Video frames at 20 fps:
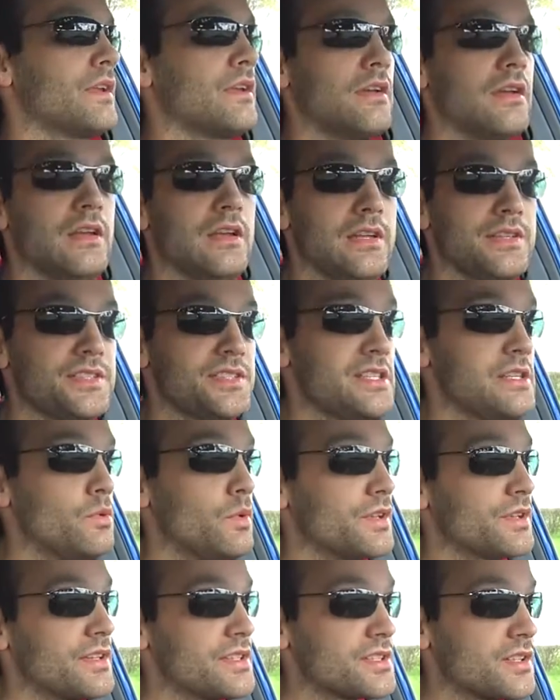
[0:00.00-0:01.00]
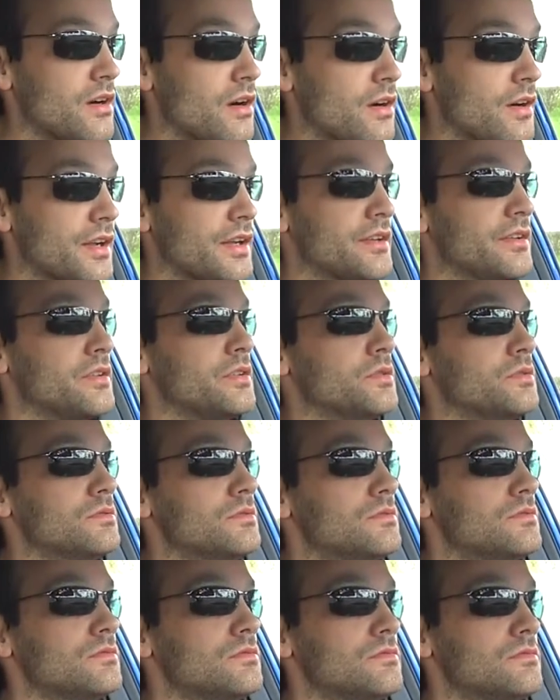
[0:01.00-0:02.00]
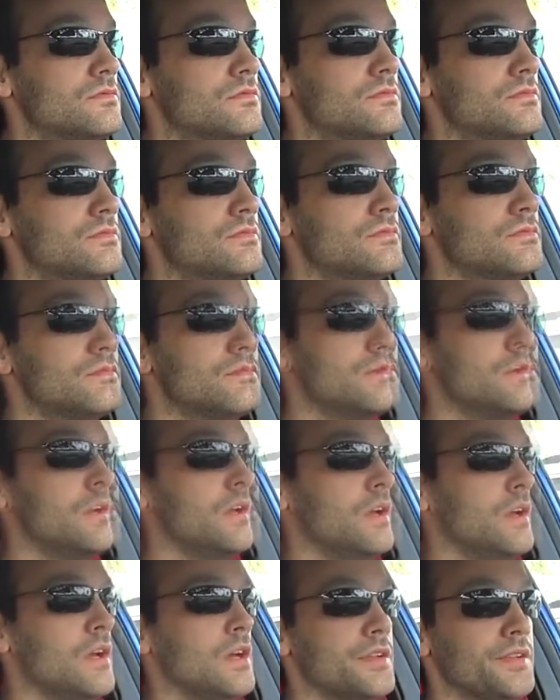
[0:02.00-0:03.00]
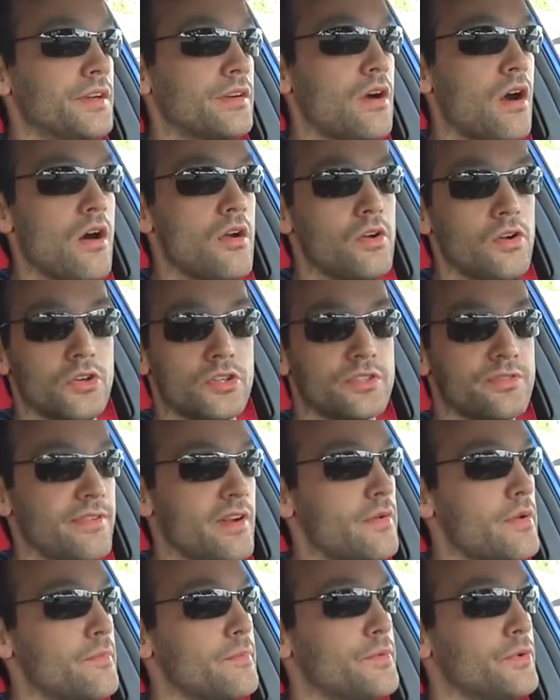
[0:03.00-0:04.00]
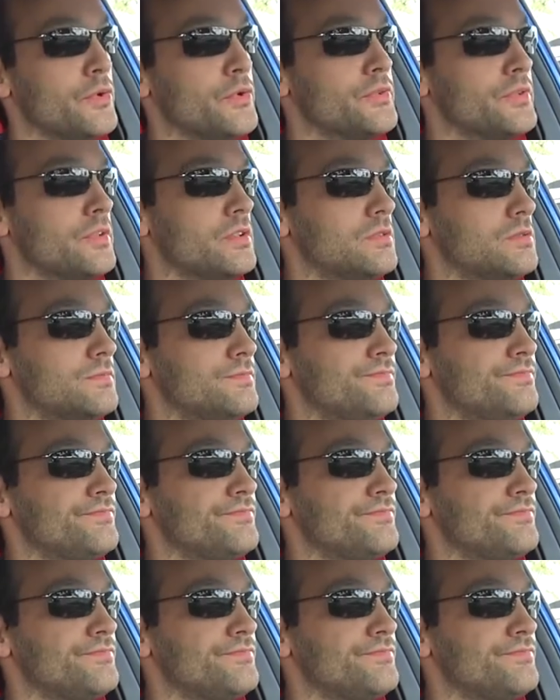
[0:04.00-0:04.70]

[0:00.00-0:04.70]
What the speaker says: And let's see what this car can do. The car looks very brutal,